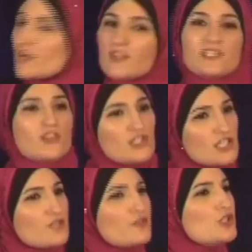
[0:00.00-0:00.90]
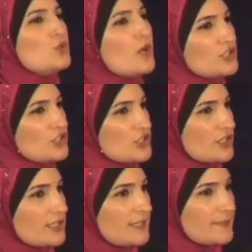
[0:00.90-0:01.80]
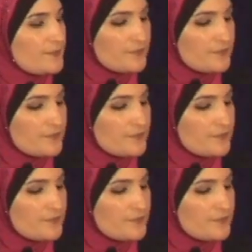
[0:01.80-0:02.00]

And they said, this is for you on your journey.